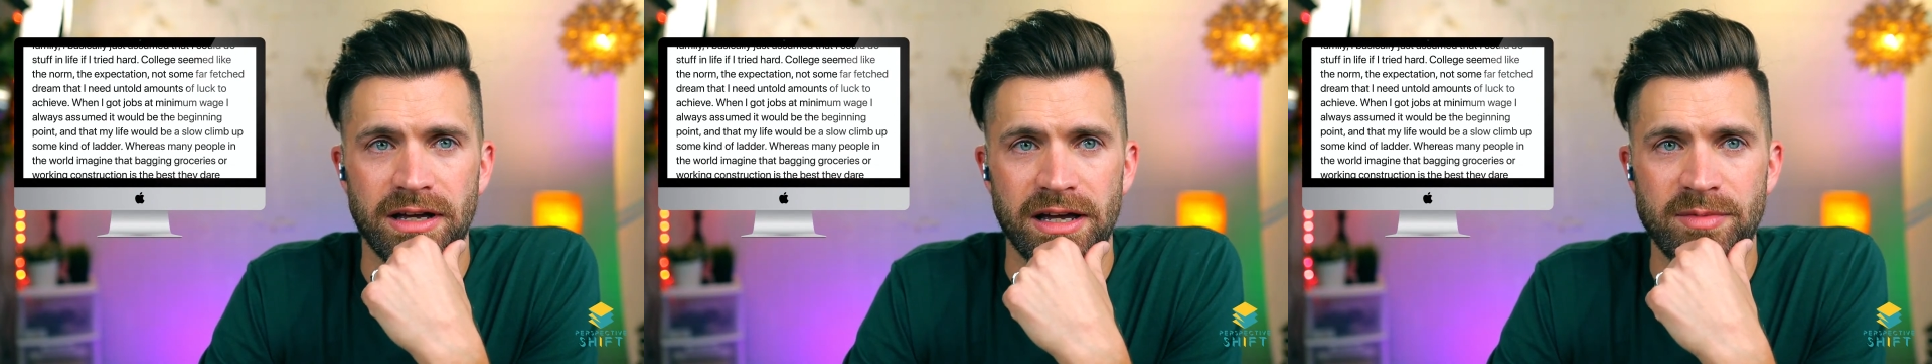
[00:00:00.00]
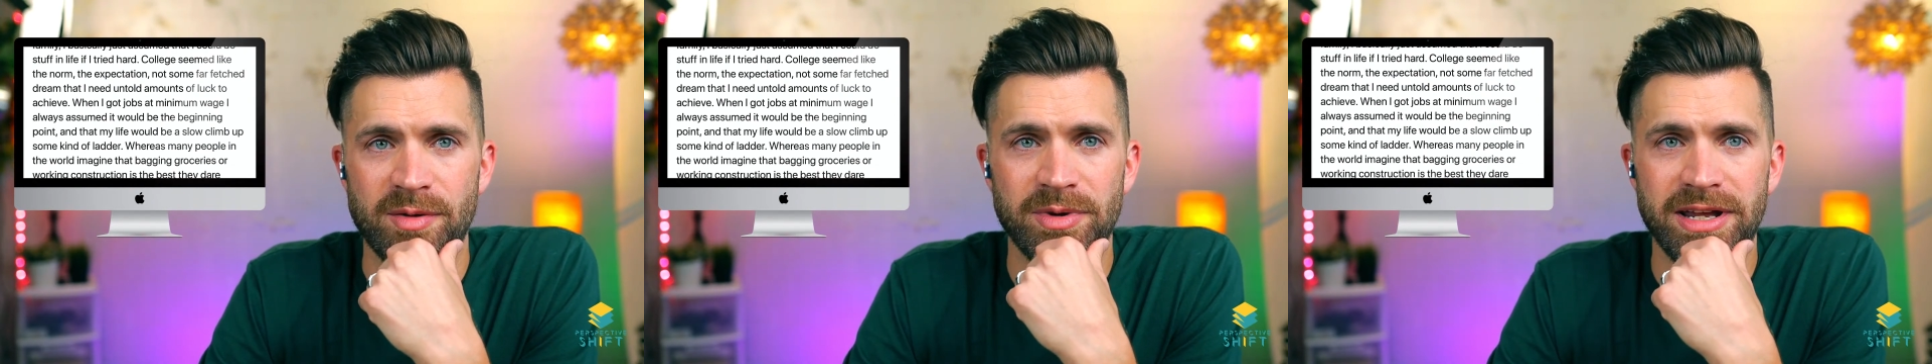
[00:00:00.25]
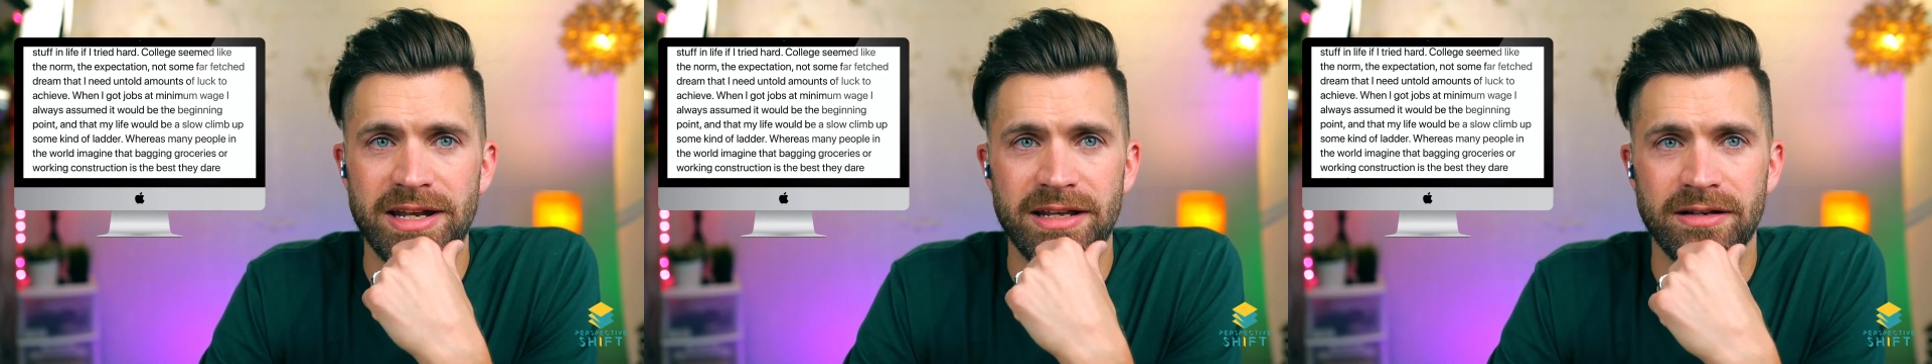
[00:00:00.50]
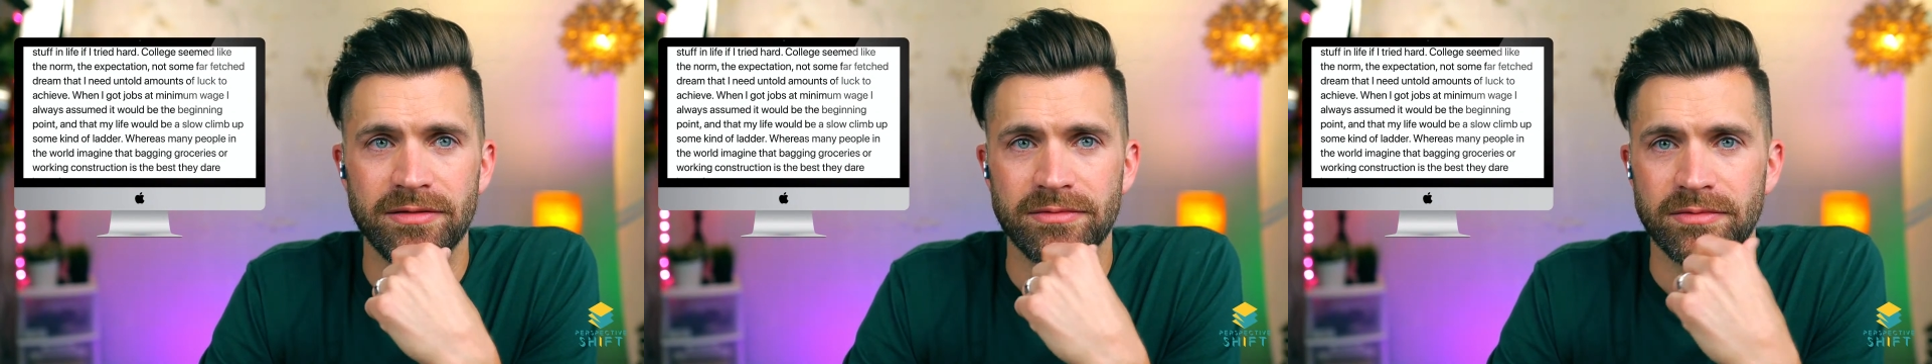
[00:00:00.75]
I remember
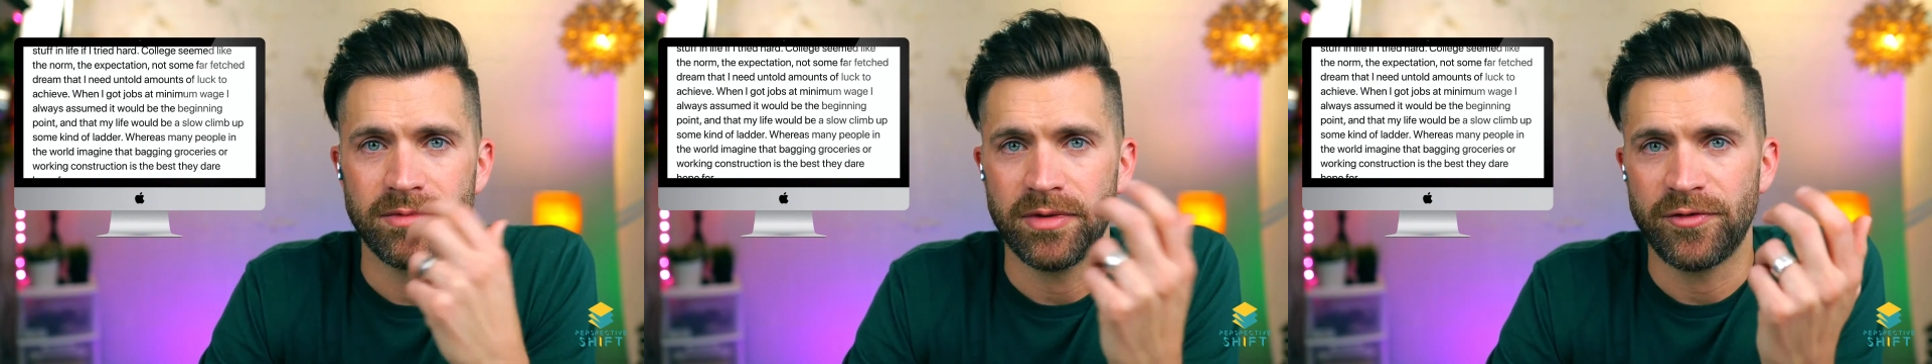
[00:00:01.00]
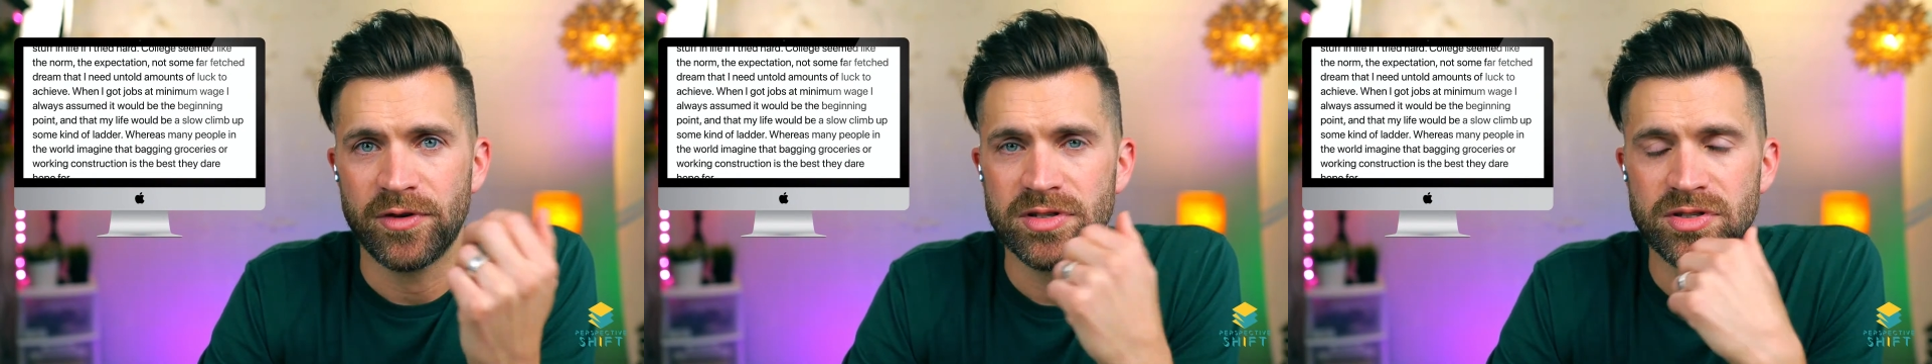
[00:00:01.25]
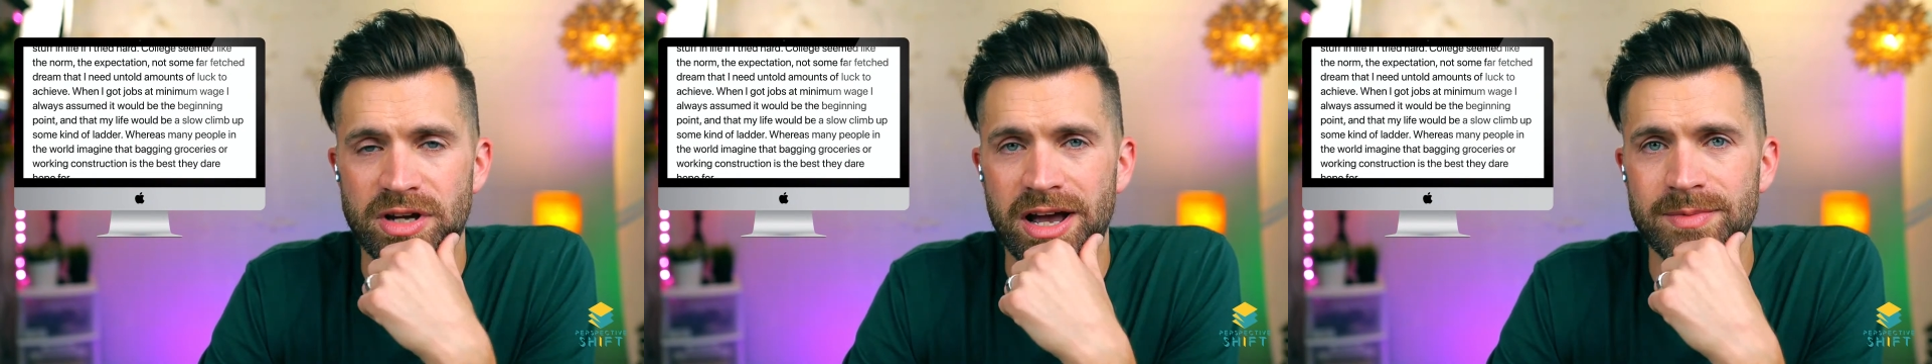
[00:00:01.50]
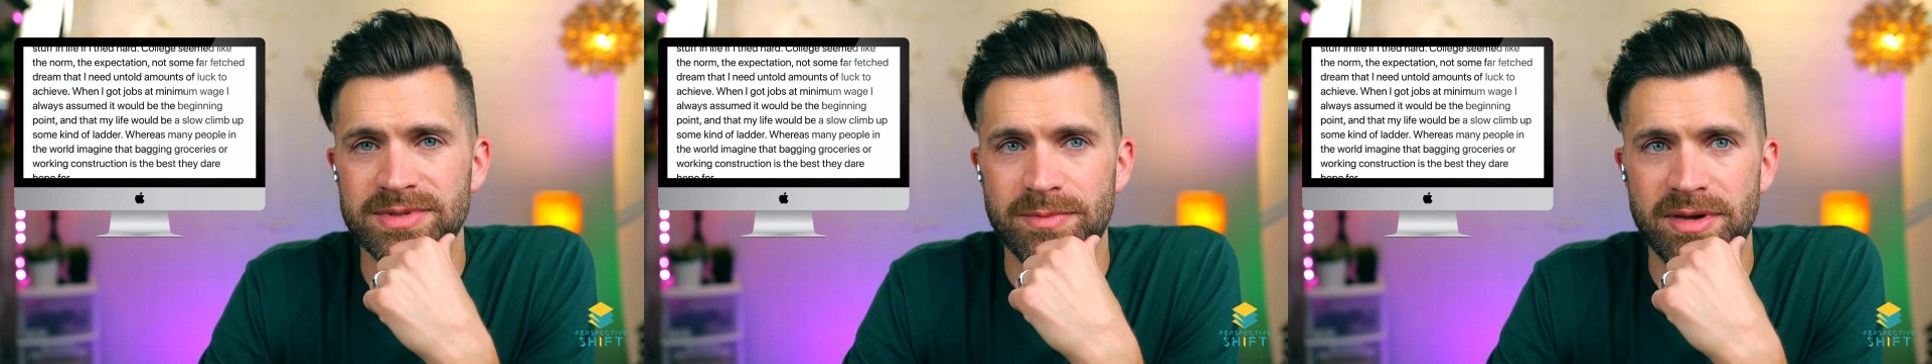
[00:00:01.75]
getting my first
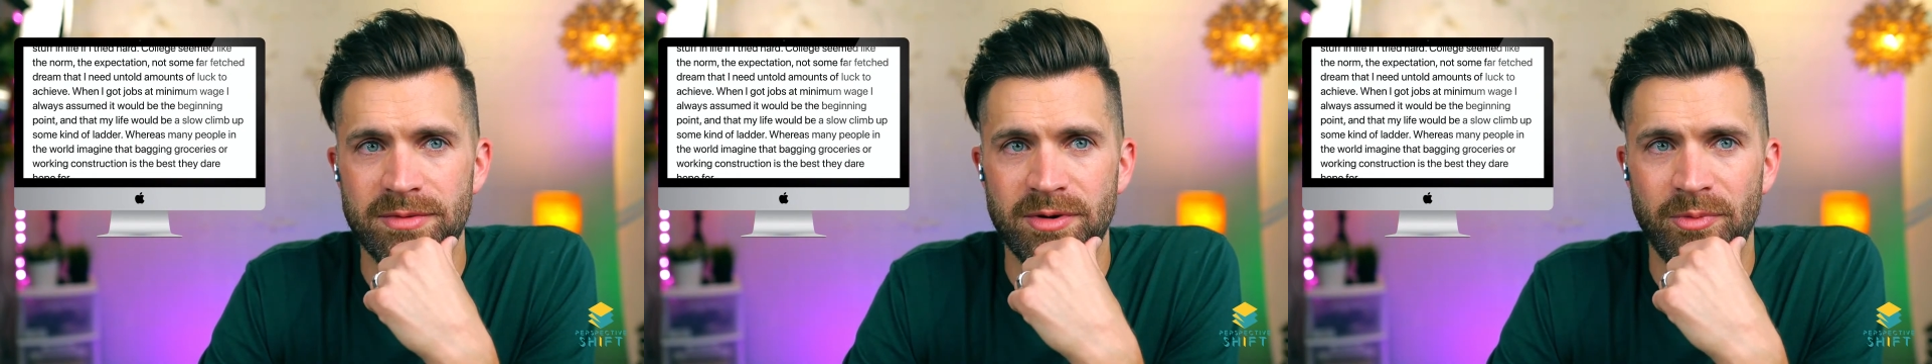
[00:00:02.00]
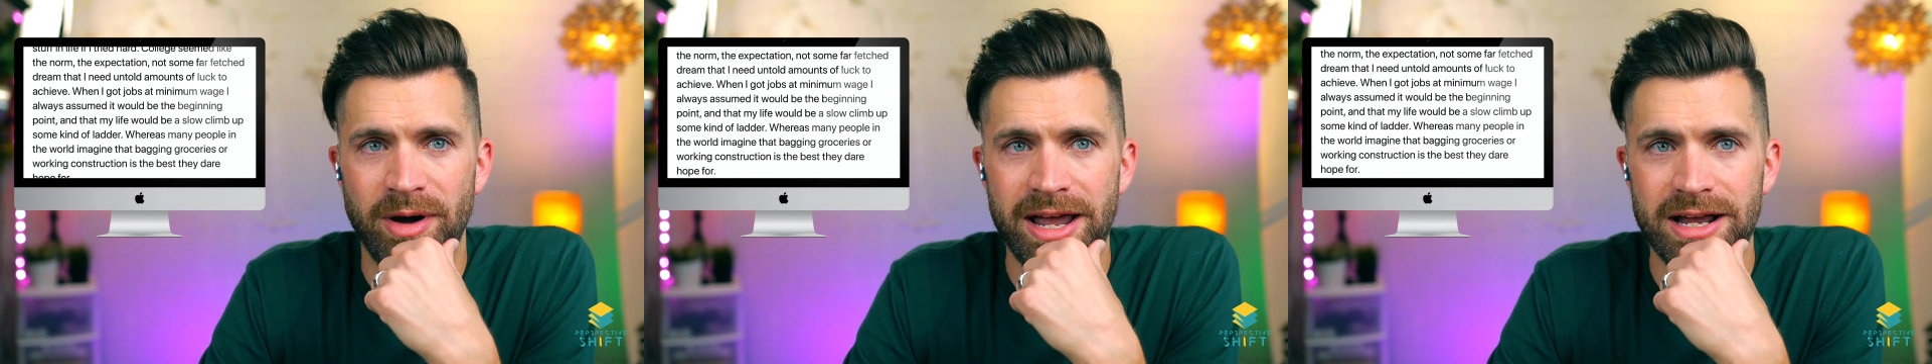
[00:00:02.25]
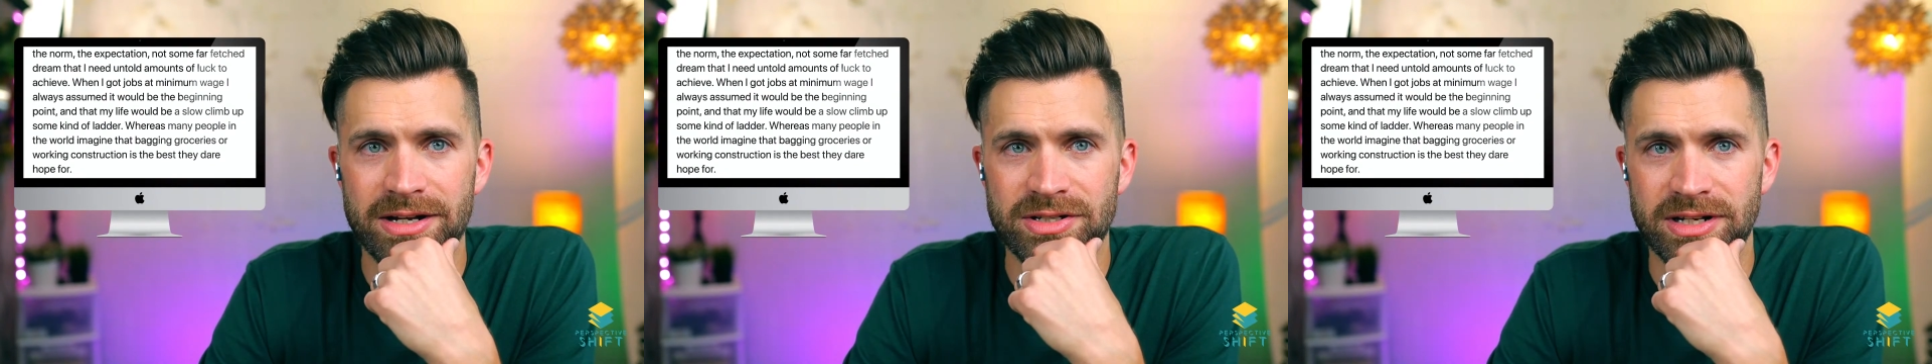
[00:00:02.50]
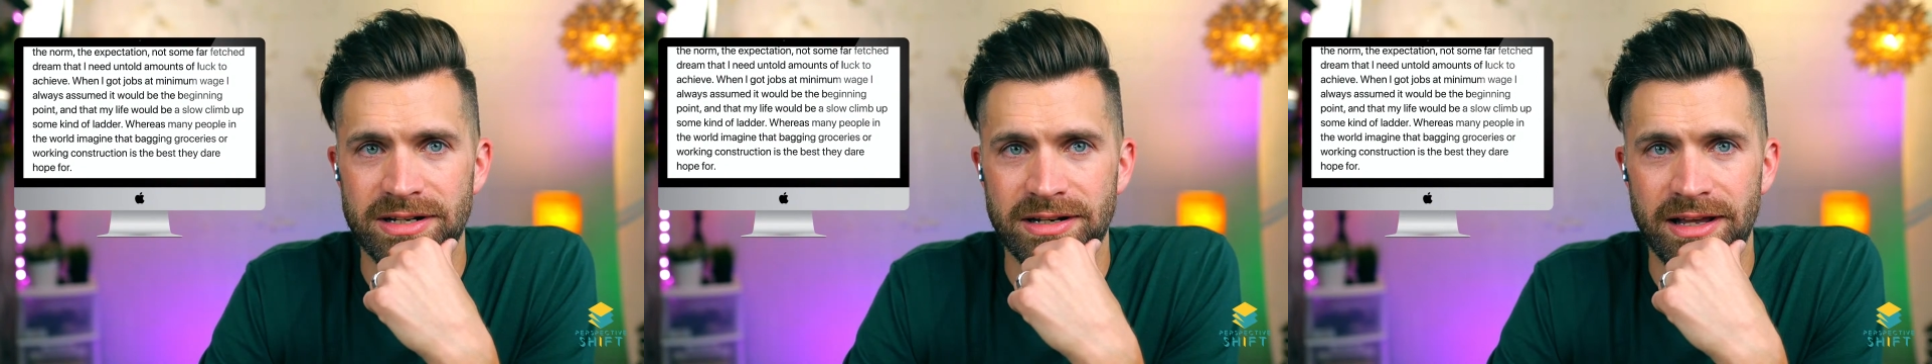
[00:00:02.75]
jobs at minimum
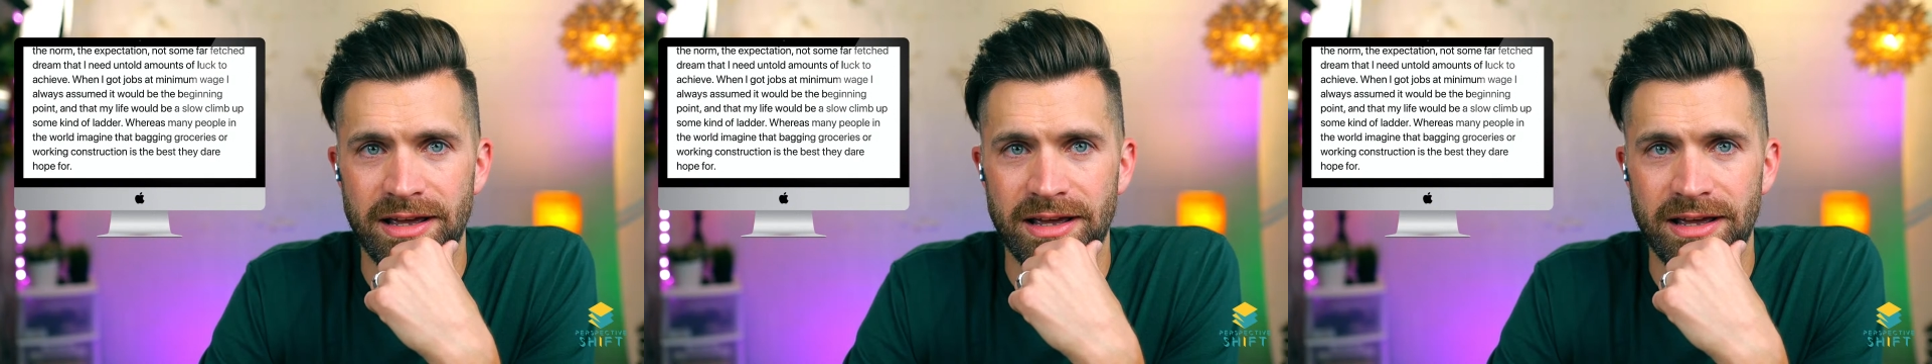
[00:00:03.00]
wage, and